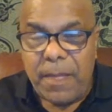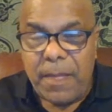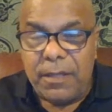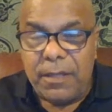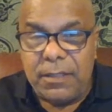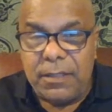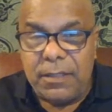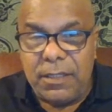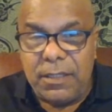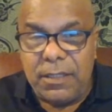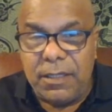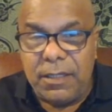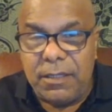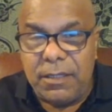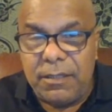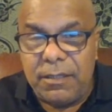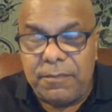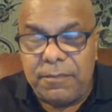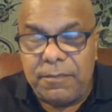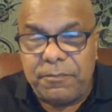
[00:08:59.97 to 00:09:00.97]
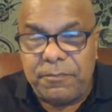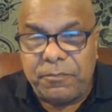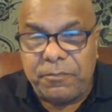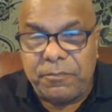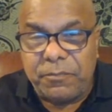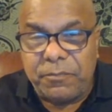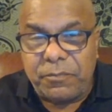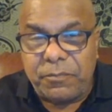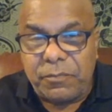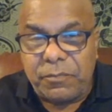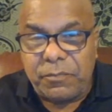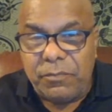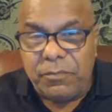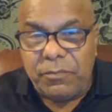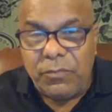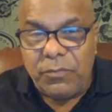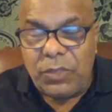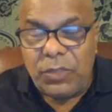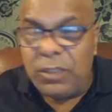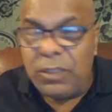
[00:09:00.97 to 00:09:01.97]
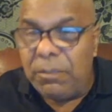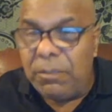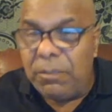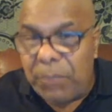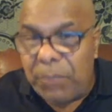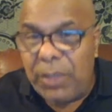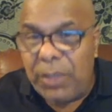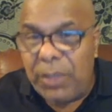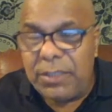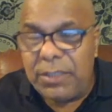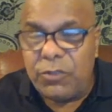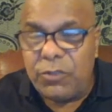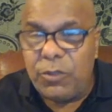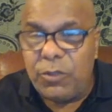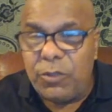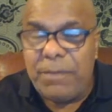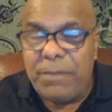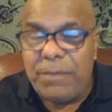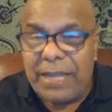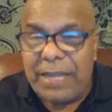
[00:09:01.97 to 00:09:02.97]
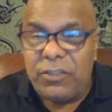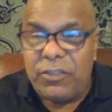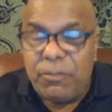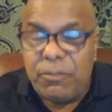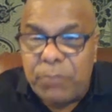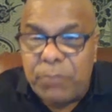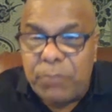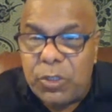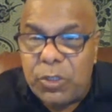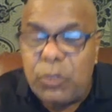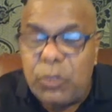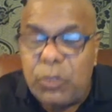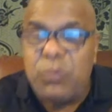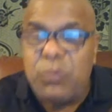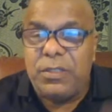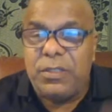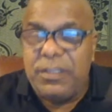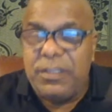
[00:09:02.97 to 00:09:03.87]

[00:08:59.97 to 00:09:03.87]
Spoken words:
the body, through the bacteria, produce these